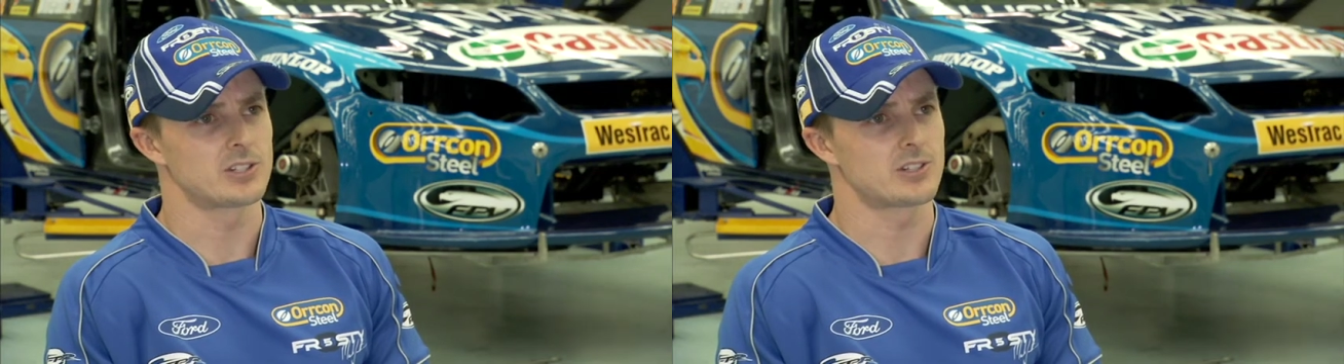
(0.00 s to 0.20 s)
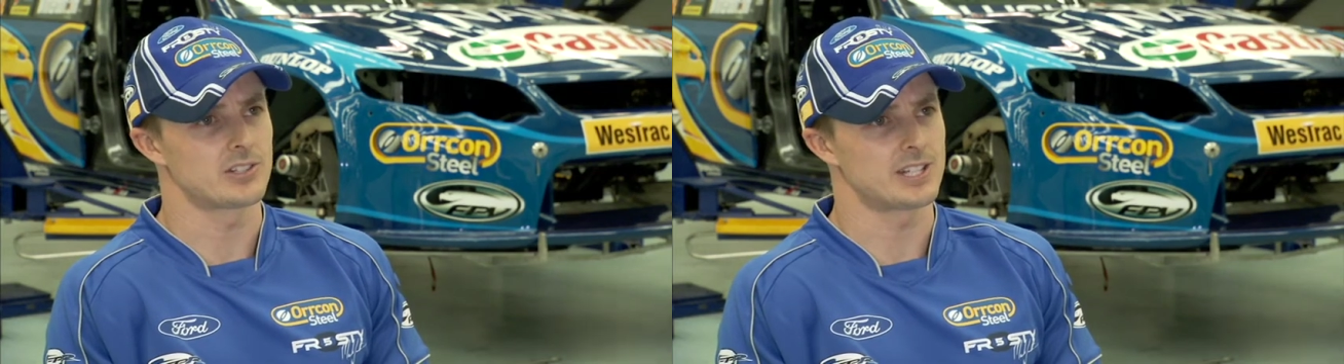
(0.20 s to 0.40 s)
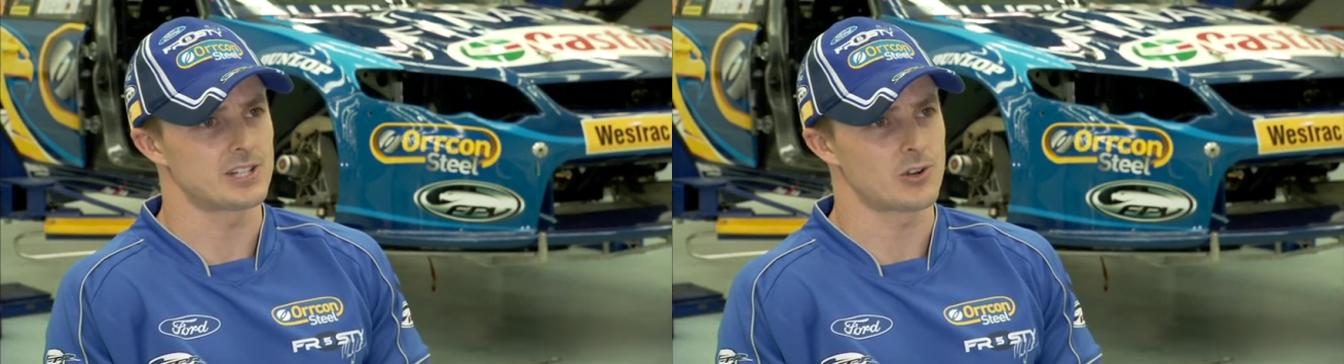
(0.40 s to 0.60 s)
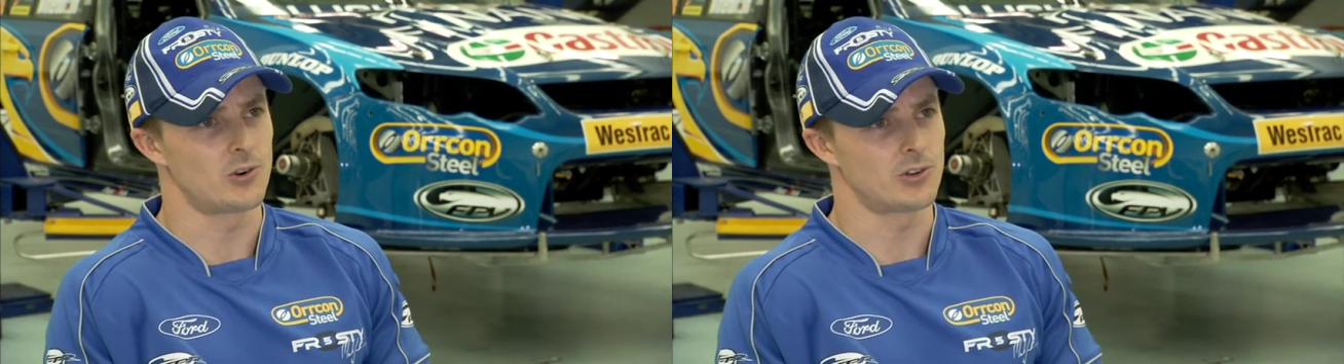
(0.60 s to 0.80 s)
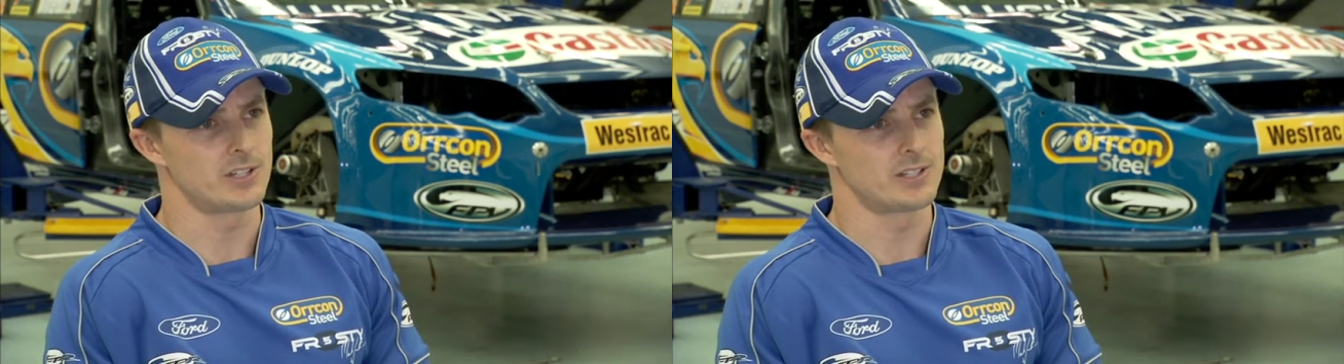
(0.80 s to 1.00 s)
It's got 6
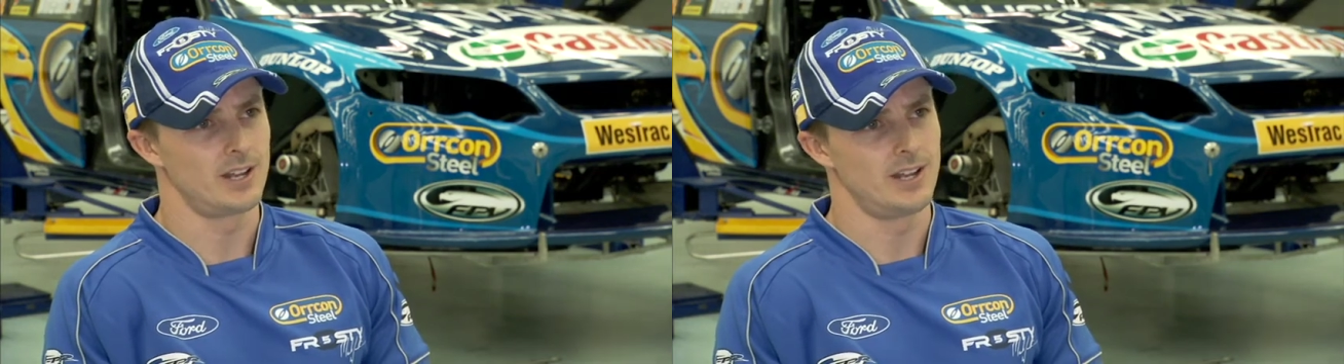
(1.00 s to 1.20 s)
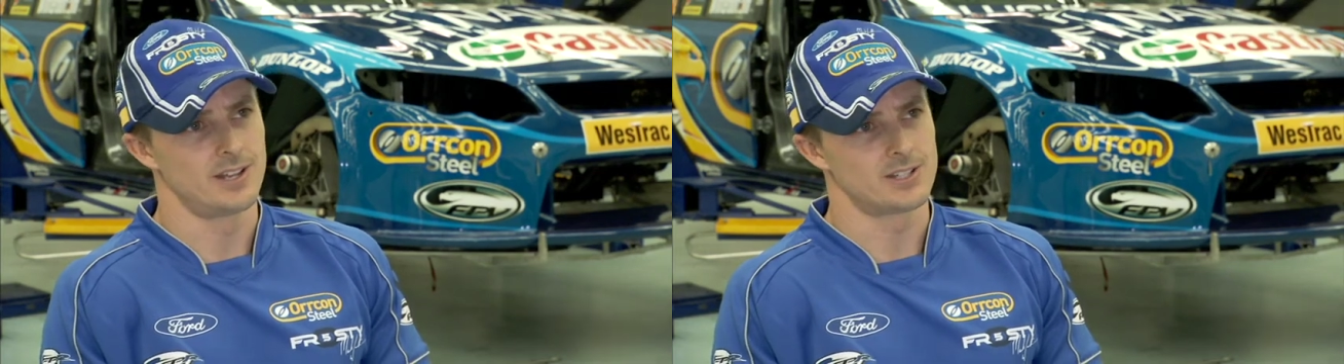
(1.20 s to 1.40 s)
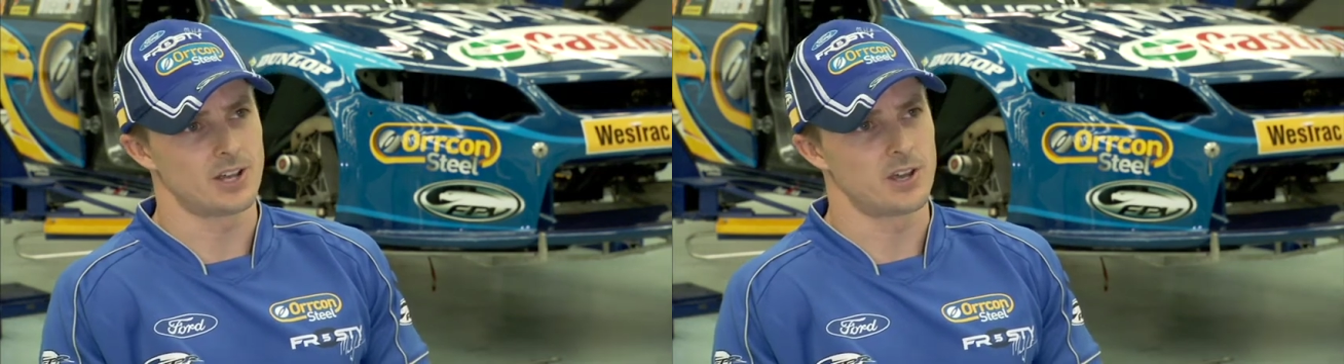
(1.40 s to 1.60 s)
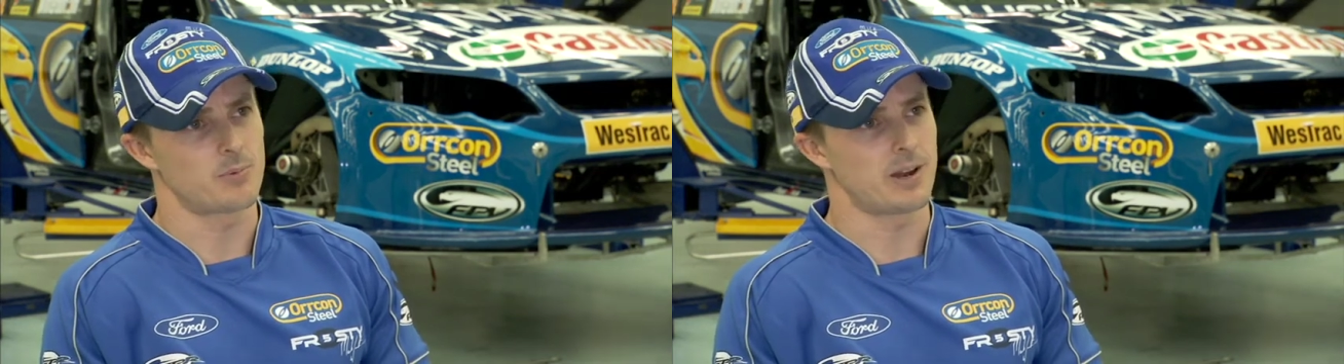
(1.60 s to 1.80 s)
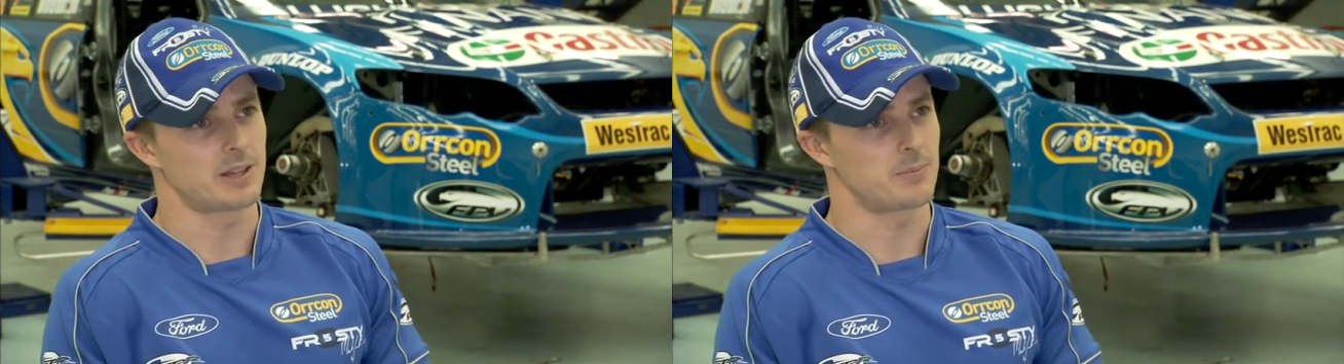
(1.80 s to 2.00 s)
corners, so
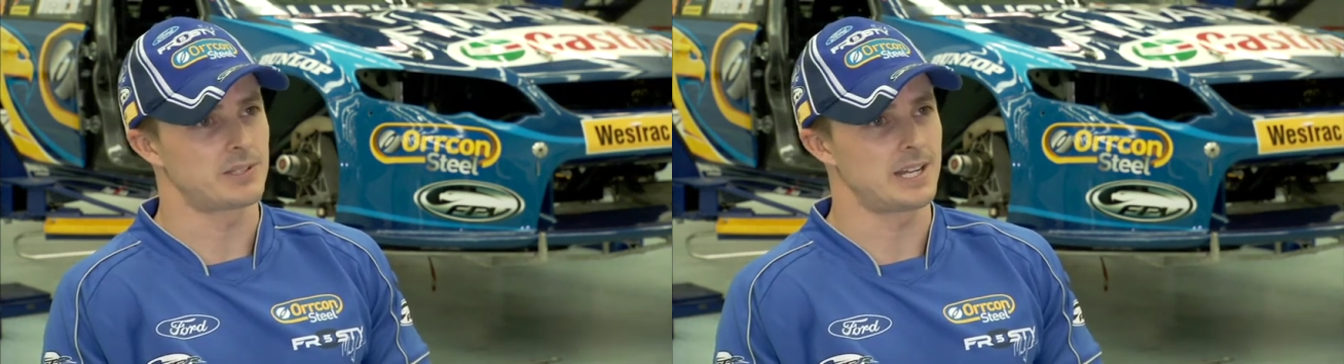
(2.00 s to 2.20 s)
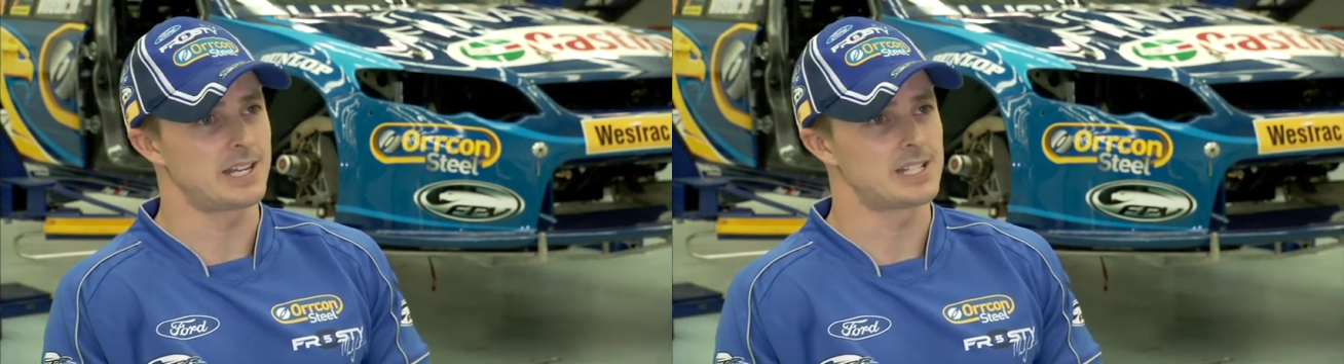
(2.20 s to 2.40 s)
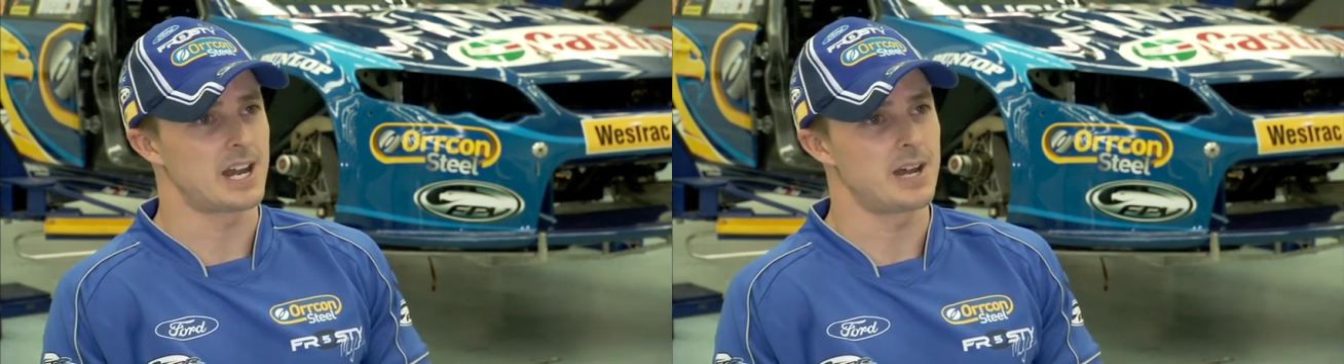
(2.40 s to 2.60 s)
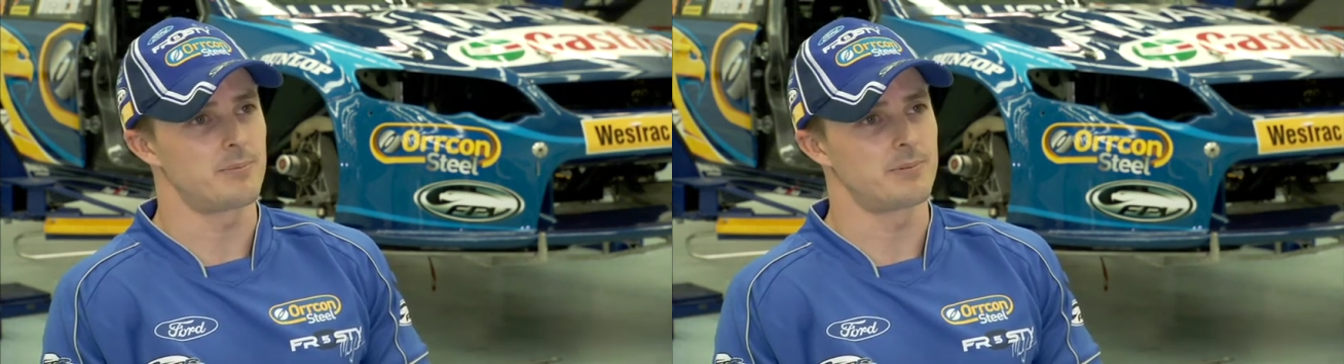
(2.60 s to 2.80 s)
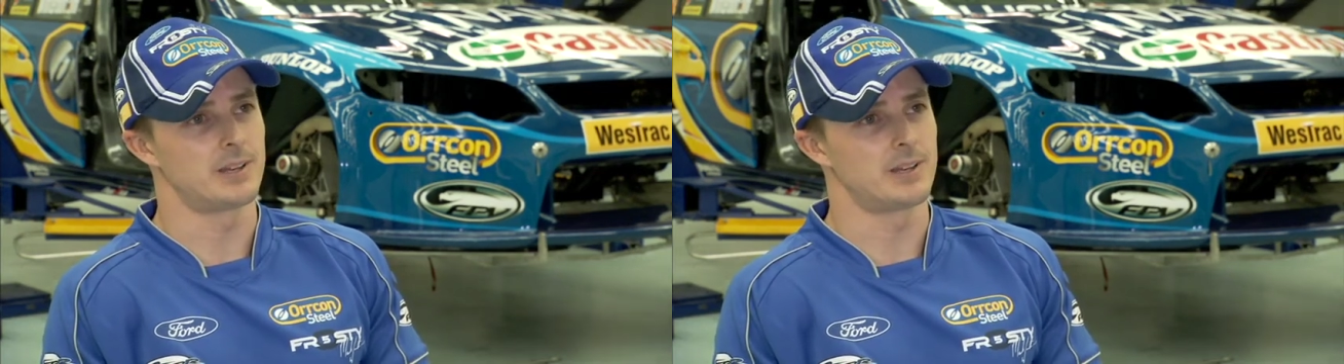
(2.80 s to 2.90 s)
break the percentage up.